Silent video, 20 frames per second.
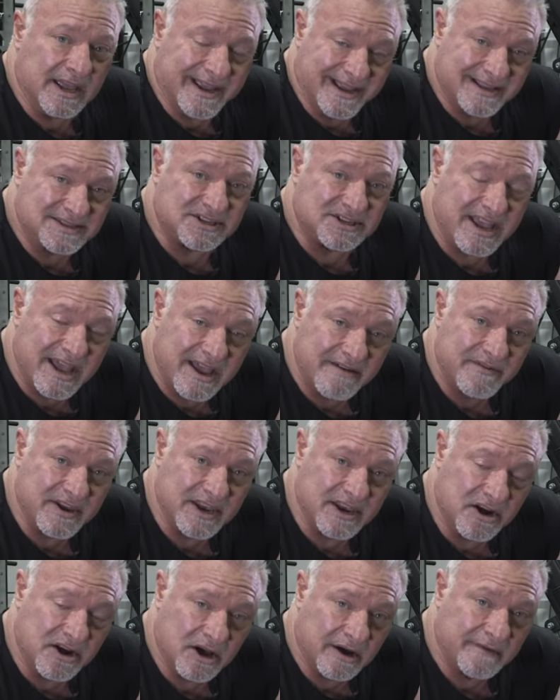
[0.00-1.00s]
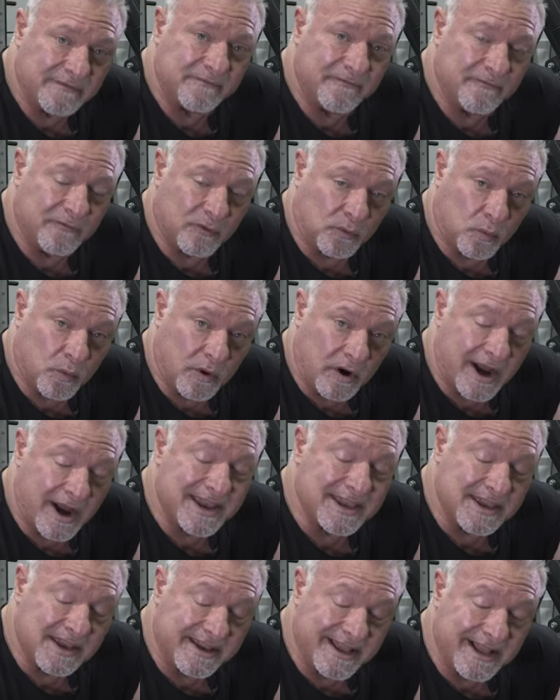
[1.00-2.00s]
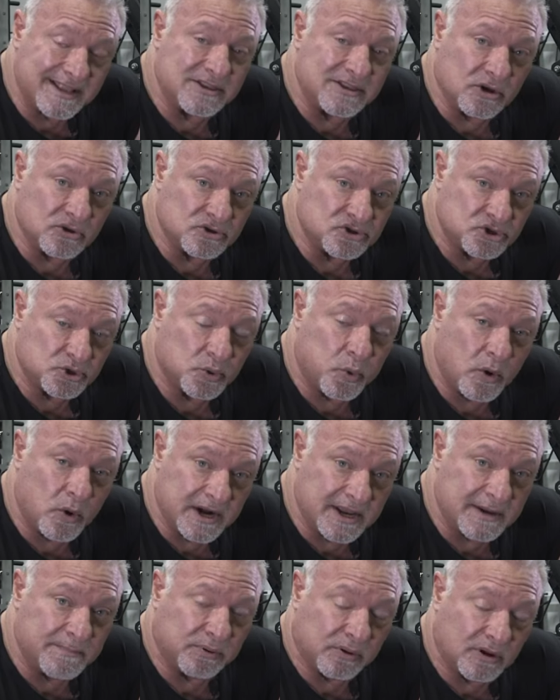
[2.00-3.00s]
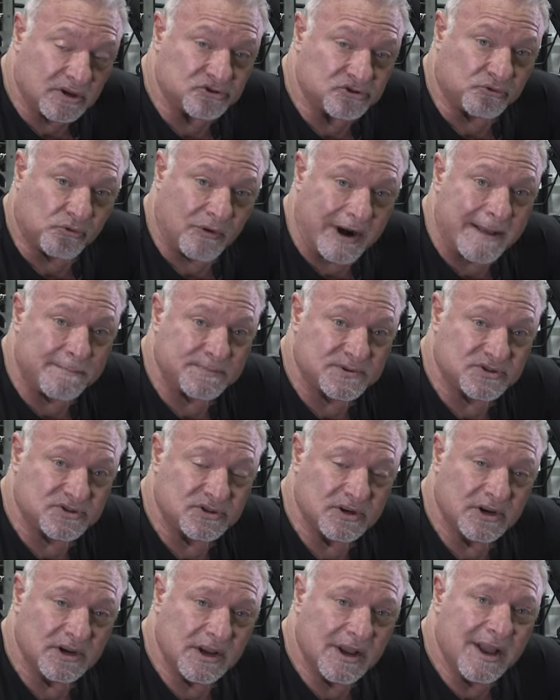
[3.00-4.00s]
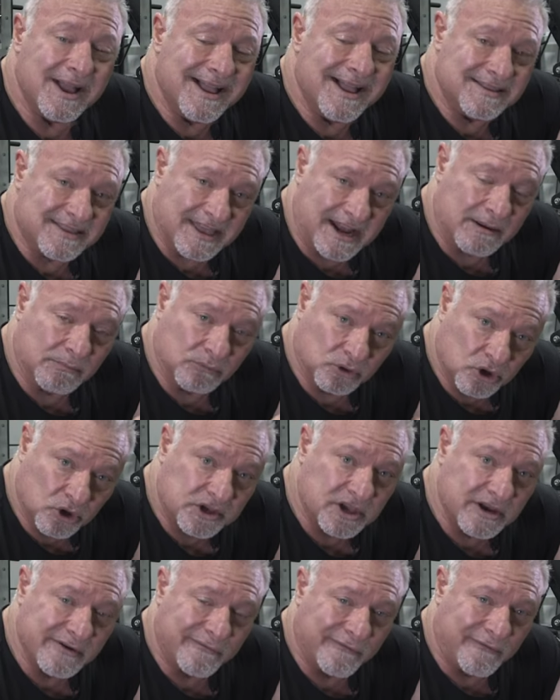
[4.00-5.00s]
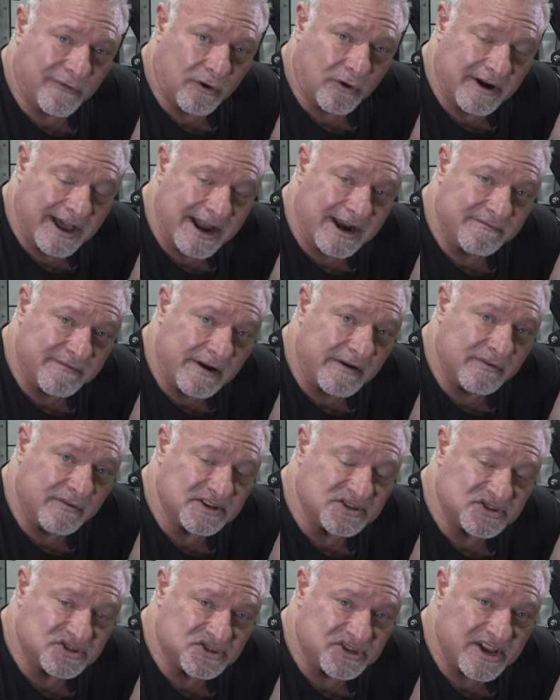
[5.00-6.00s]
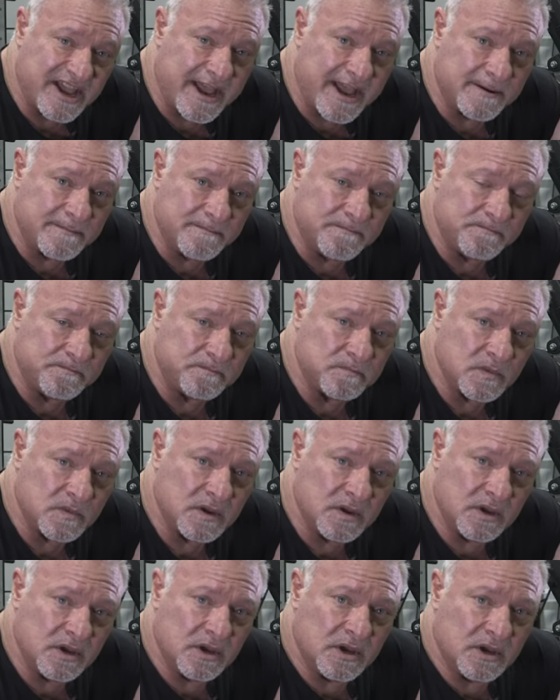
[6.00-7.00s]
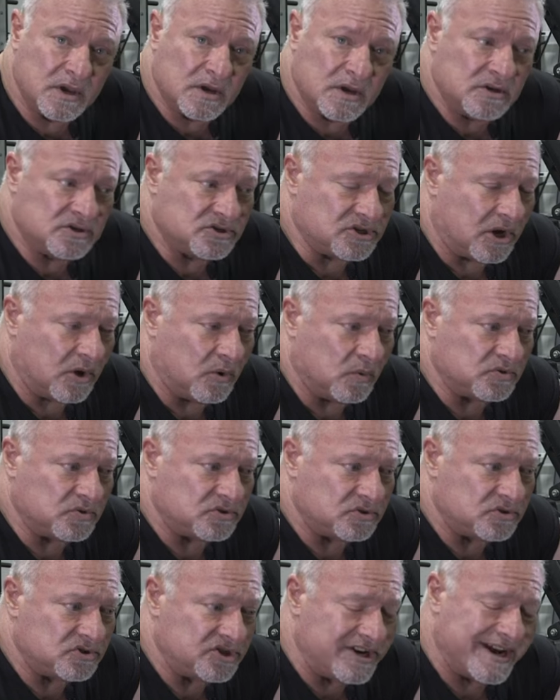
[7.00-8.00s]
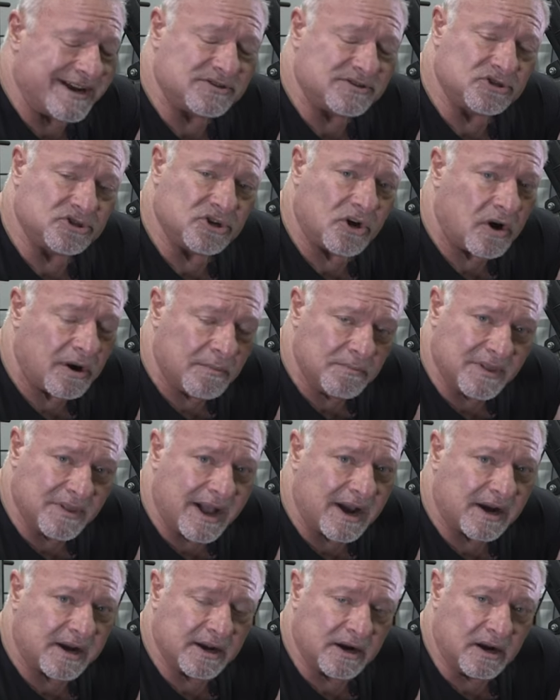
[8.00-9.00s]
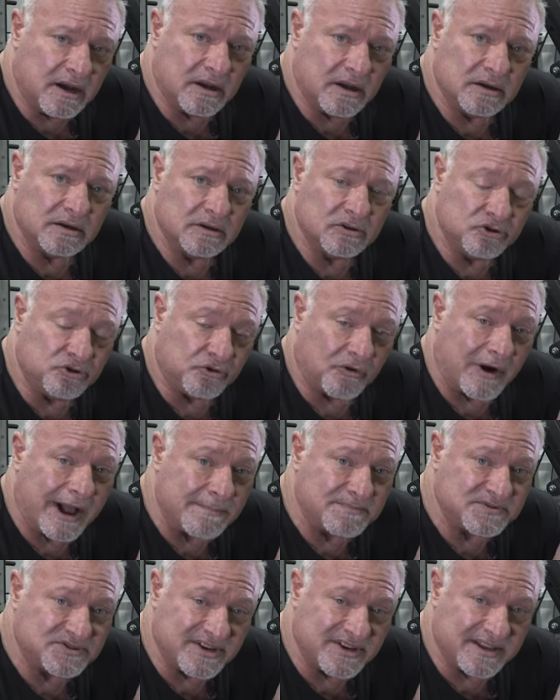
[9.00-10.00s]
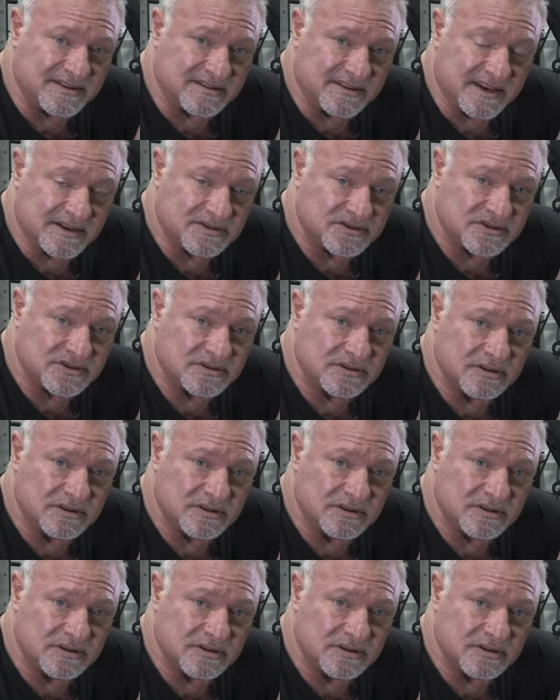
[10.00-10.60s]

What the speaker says: it's heavy enough where I can get those 20-plus reps that I'm looking for out of every set. So chances are I'm not going to drop set this.